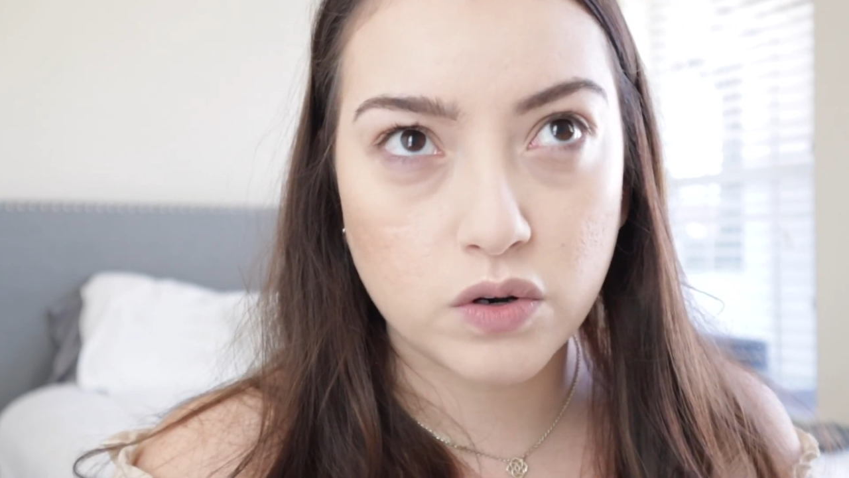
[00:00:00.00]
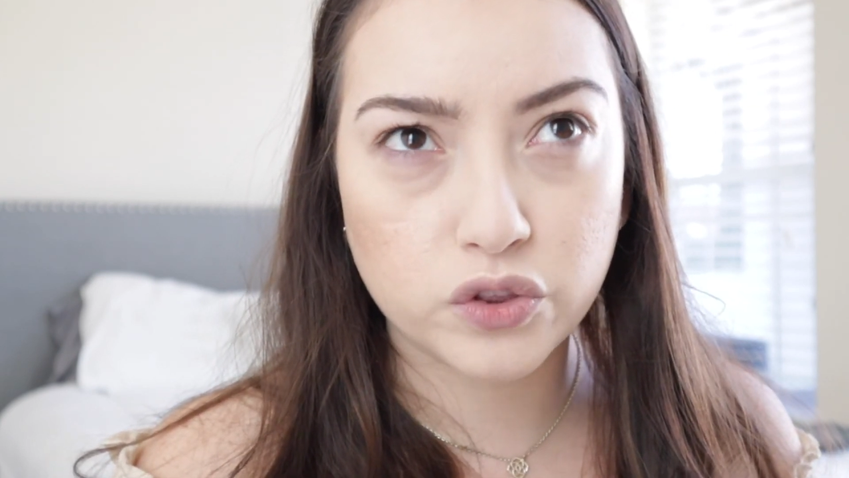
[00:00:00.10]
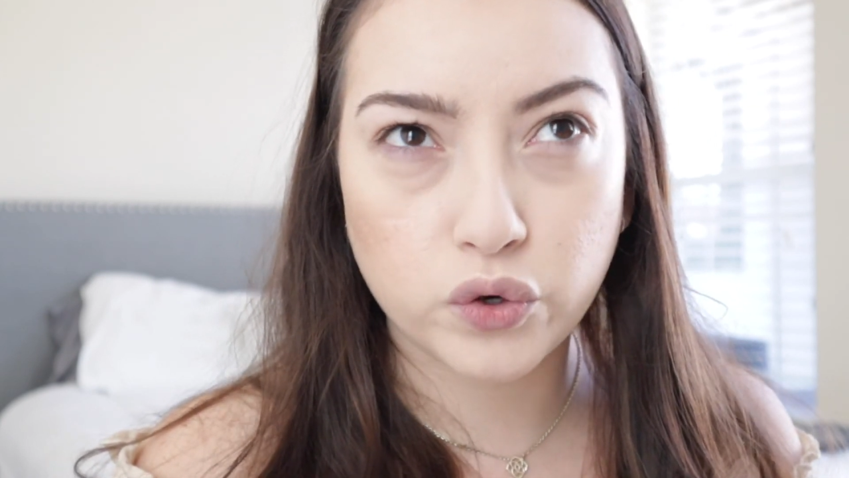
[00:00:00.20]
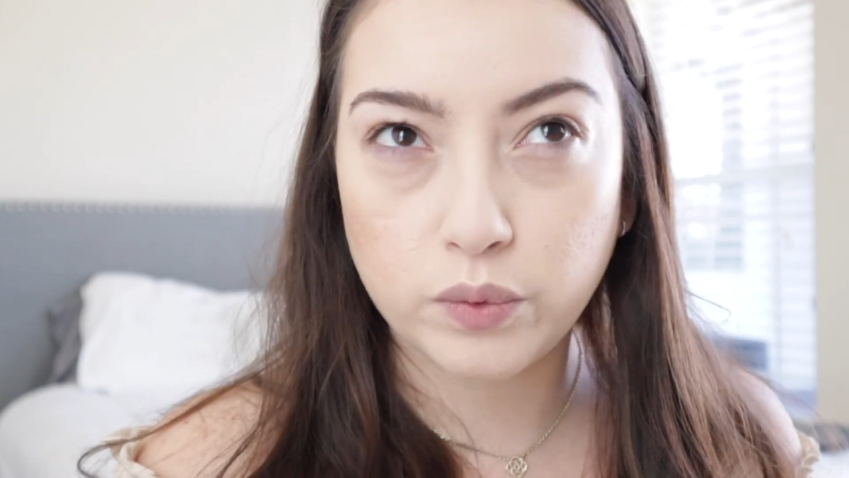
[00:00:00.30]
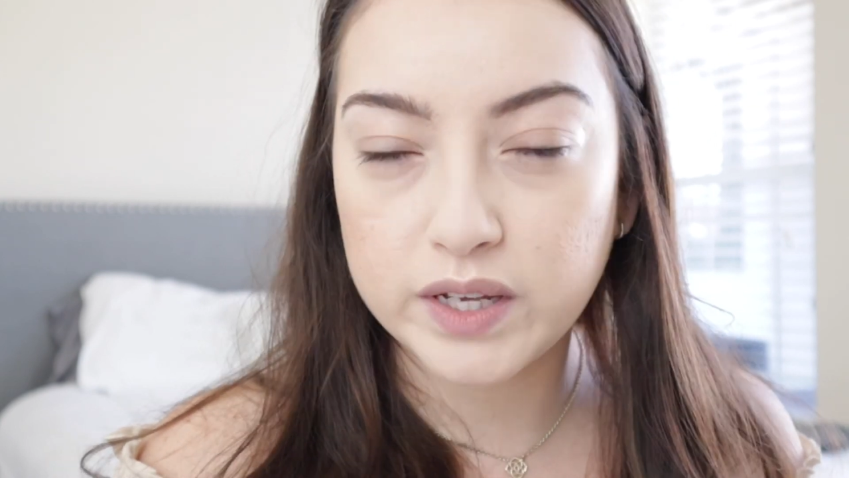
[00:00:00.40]
or
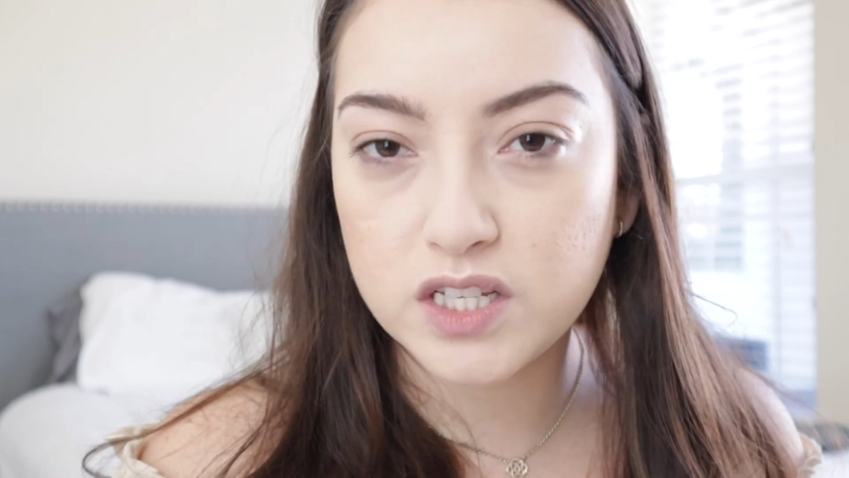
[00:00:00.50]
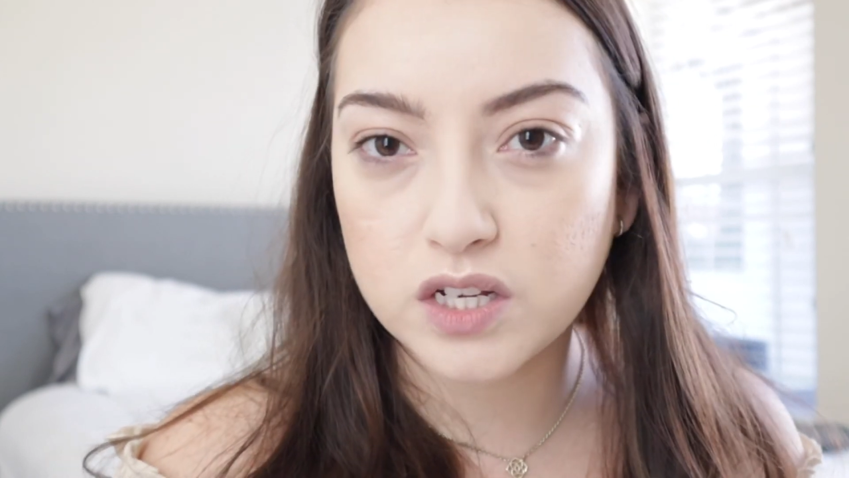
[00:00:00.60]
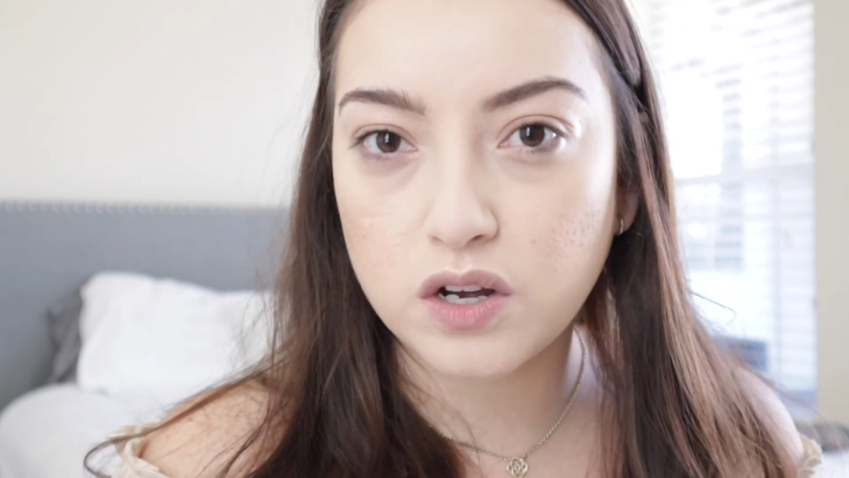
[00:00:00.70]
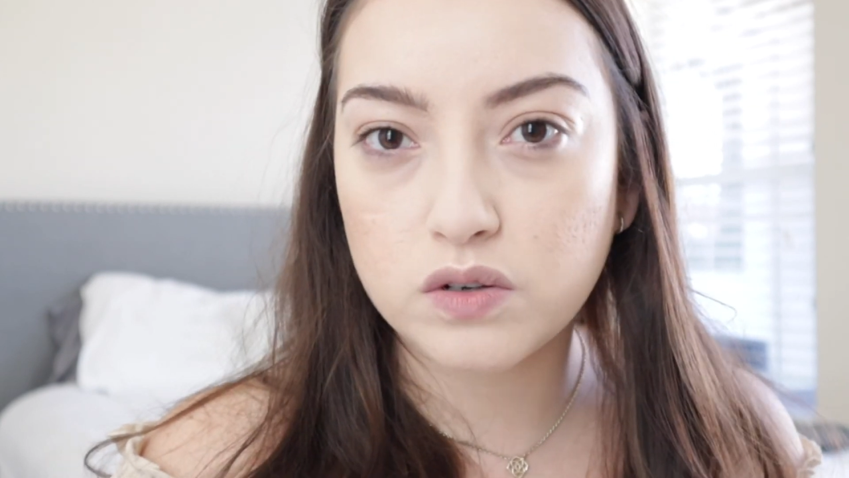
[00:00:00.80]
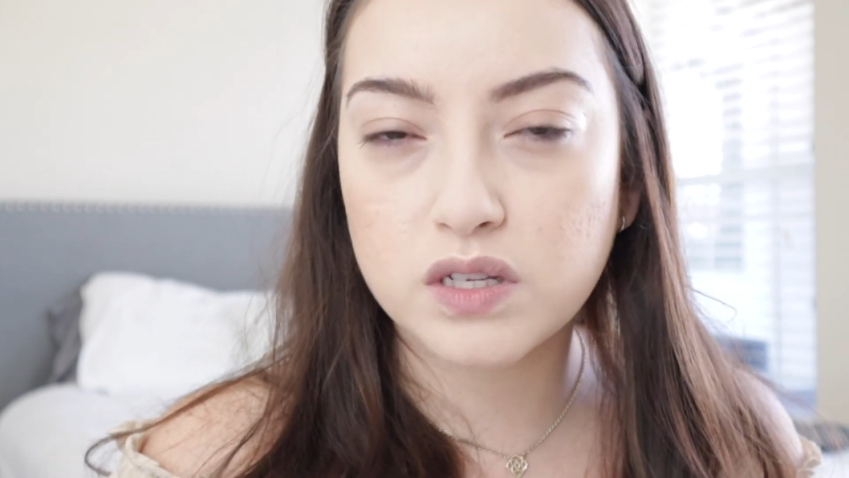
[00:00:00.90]
3 weeks
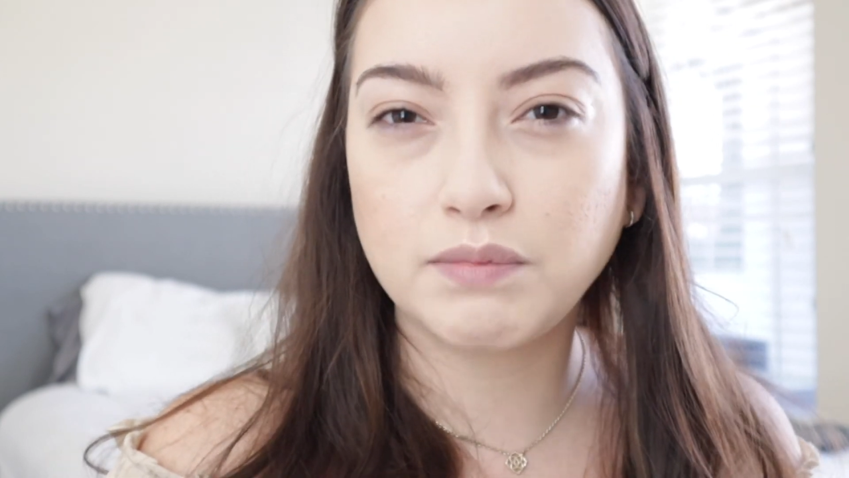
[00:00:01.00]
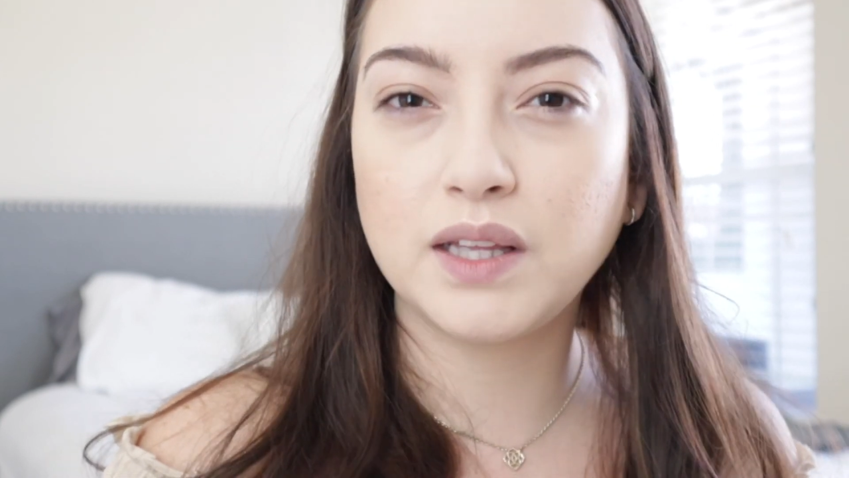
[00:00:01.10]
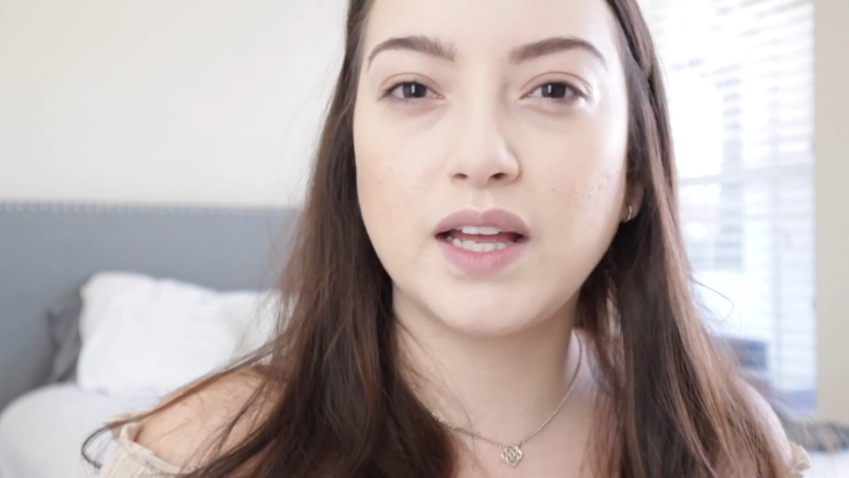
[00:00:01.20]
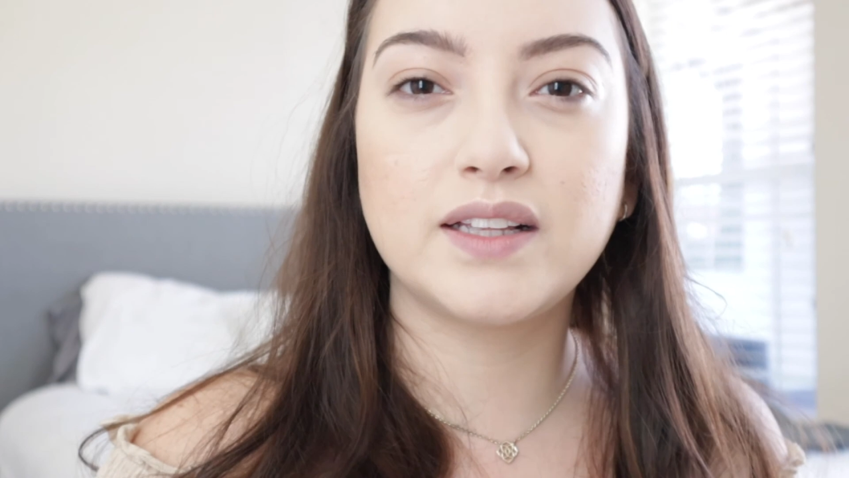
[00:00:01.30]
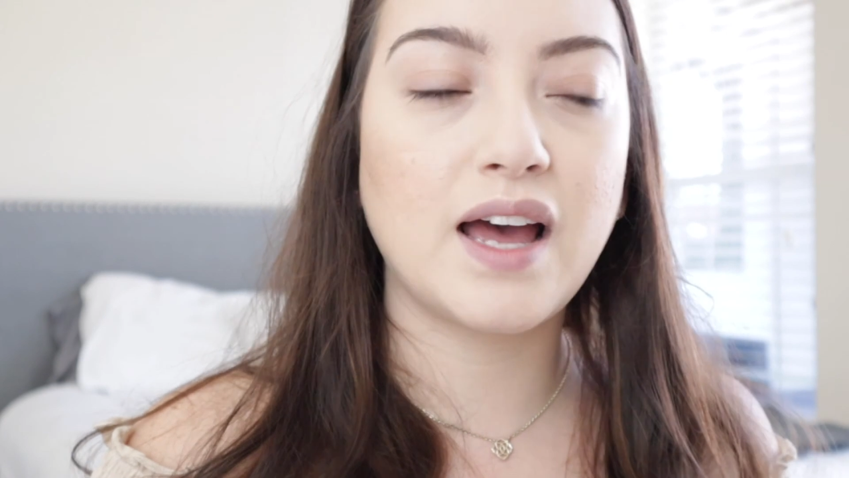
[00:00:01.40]
ago,
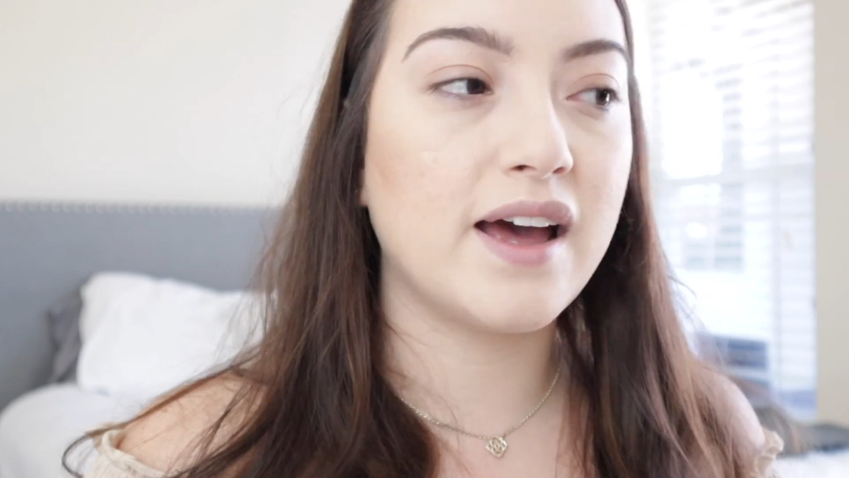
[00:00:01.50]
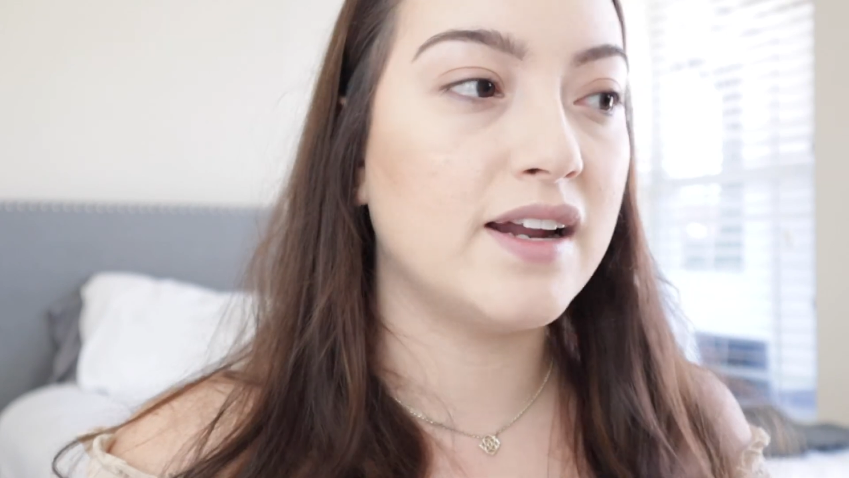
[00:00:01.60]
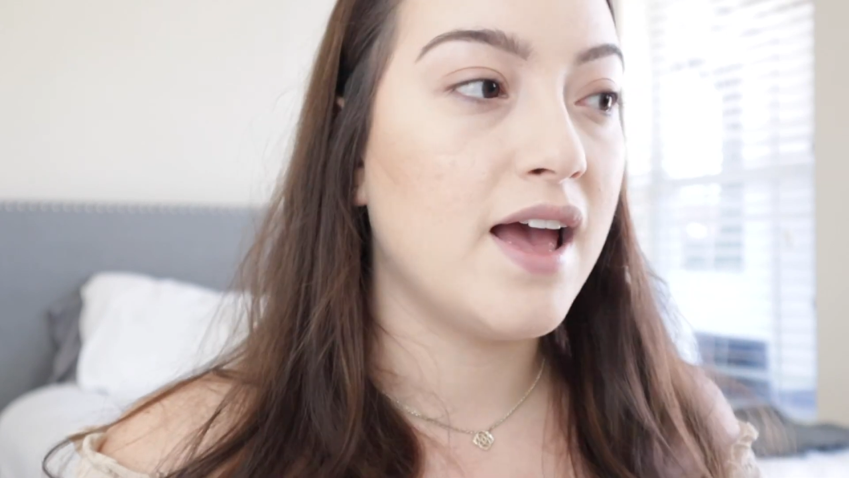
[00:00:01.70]
something like that.